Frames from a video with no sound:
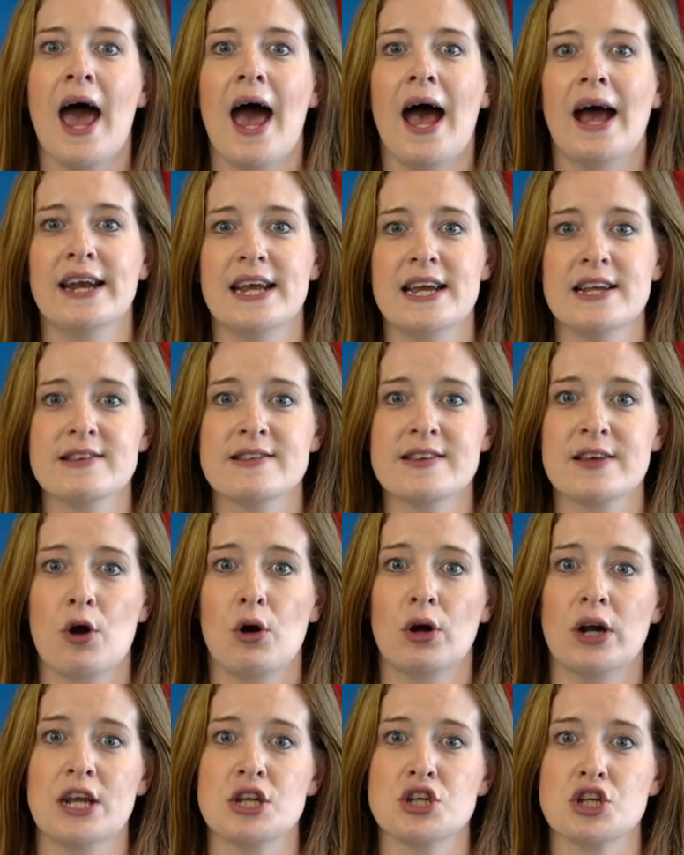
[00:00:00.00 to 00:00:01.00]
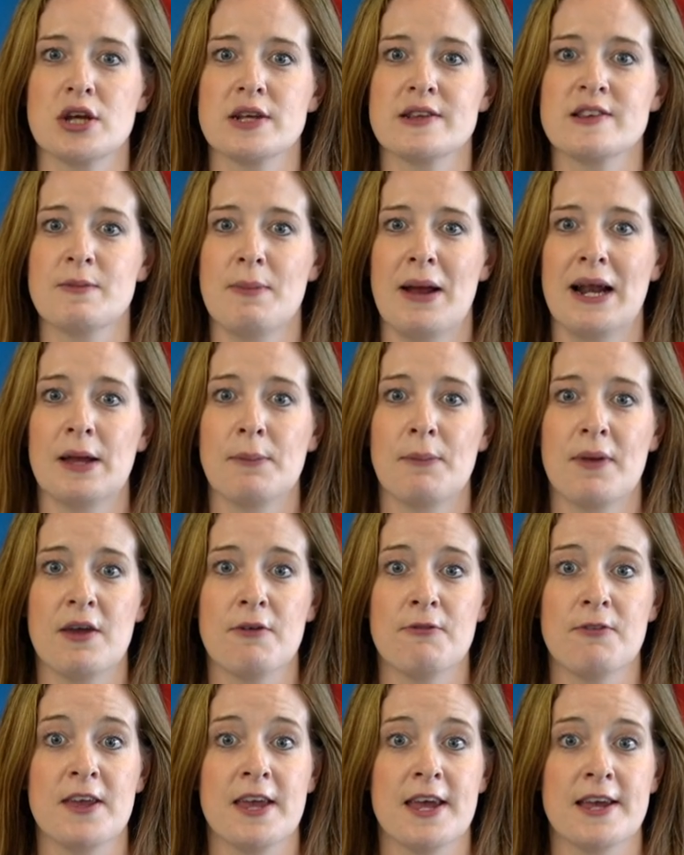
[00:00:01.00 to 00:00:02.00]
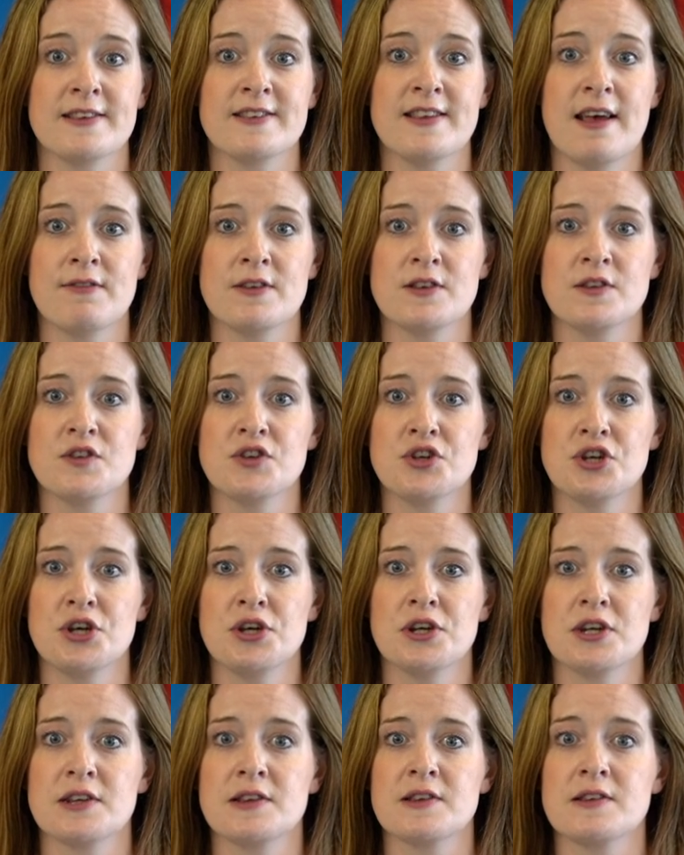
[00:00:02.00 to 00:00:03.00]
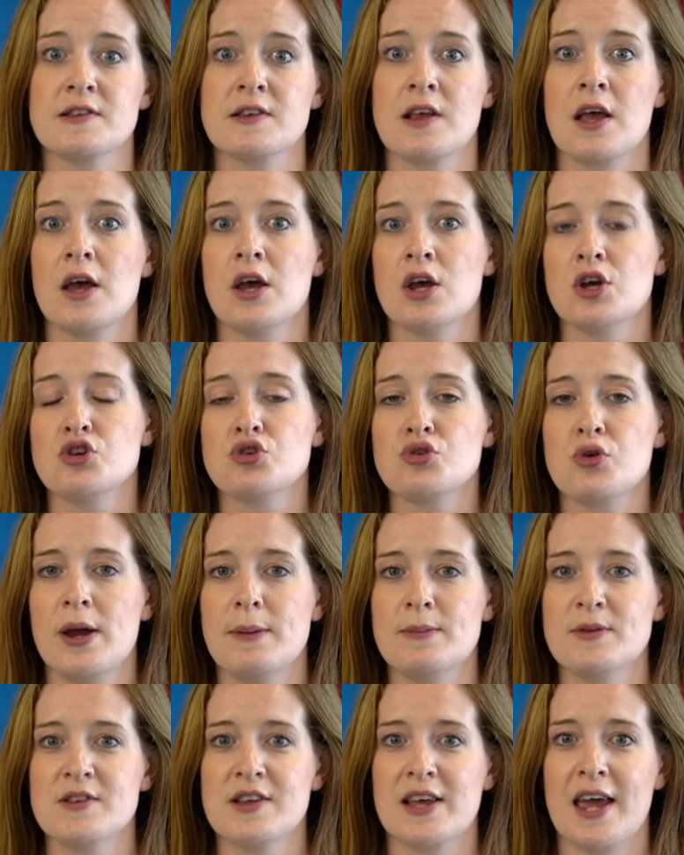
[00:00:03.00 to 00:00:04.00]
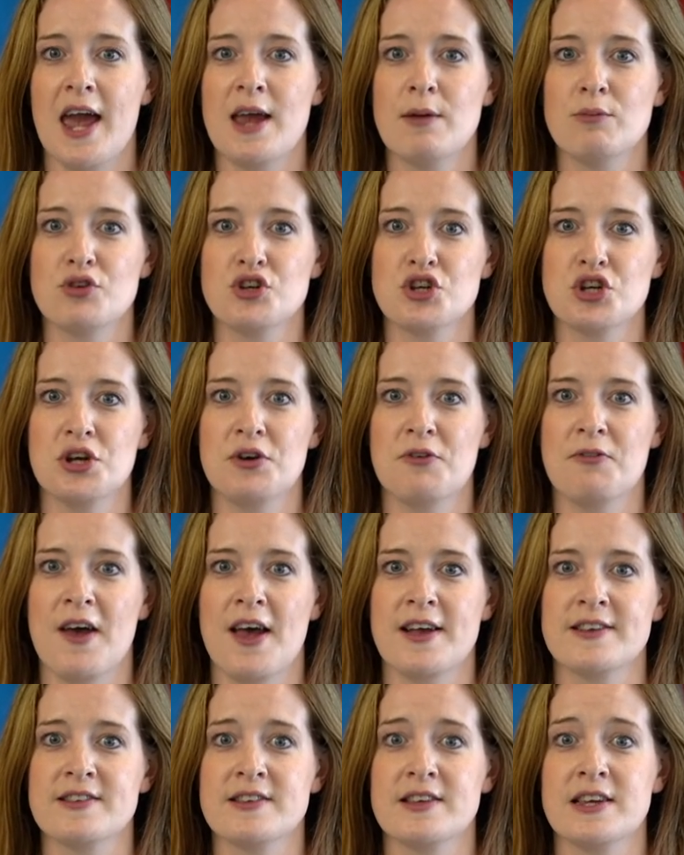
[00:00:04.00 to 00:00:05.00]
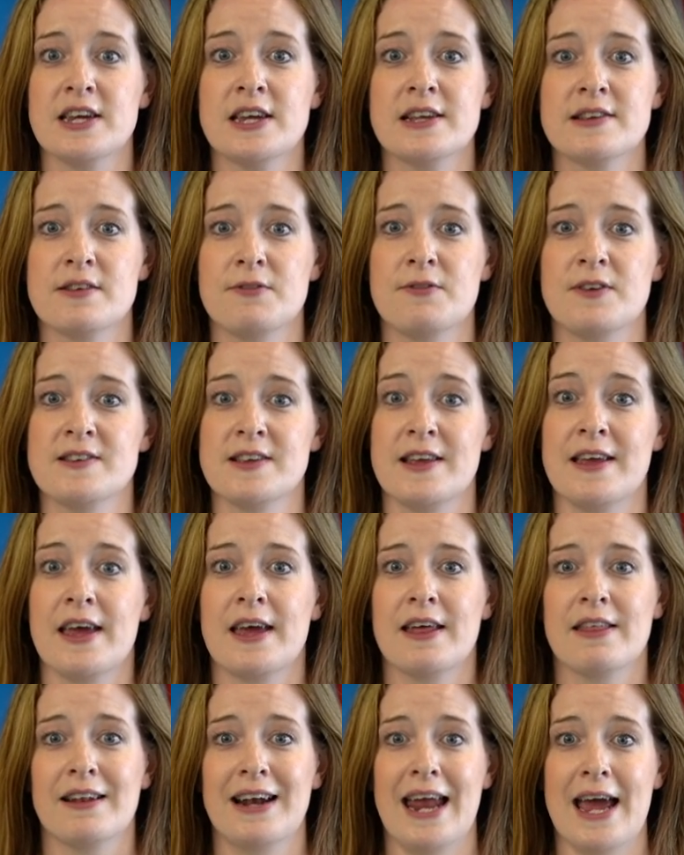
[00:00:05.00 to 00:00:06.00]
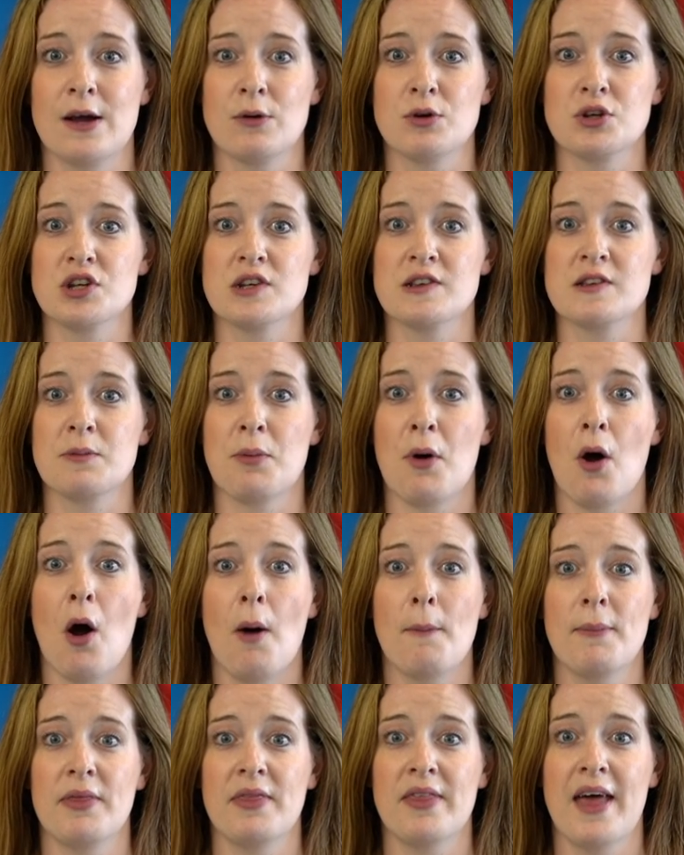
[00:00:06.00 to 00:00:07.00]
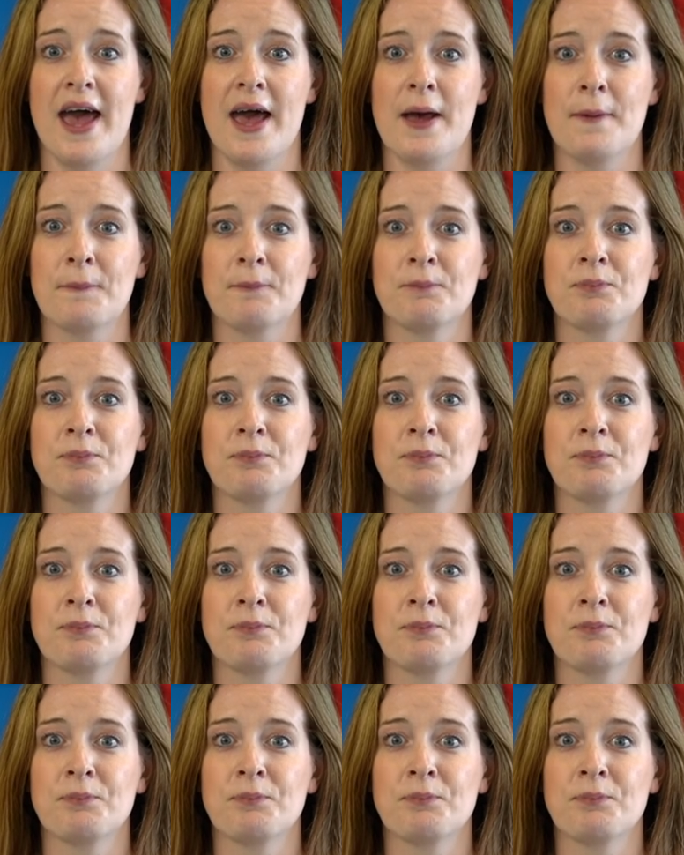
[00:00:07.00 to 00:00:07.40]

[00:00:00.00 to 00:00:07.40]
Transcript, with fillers: an intercollege spelling bee for Year 7 students, trips to Cambridge University to visit the languages department there.